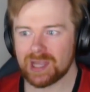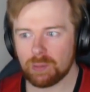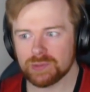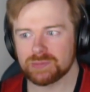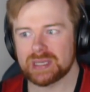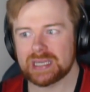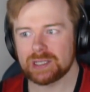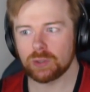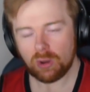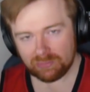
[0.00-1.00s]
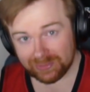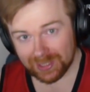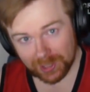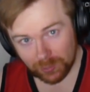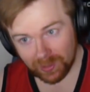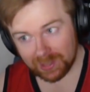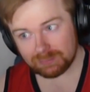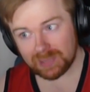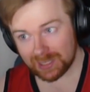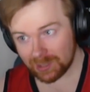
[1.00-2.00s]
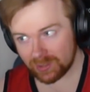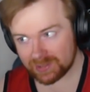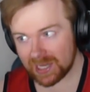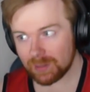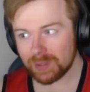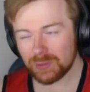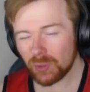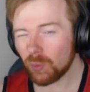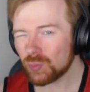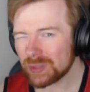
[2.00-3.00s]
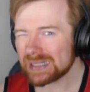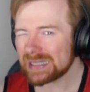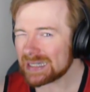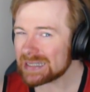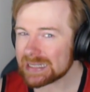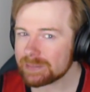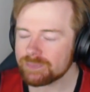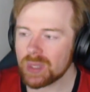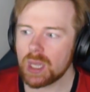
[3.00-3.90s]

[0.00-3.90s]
That was me not feeling great in lockdown and not really eating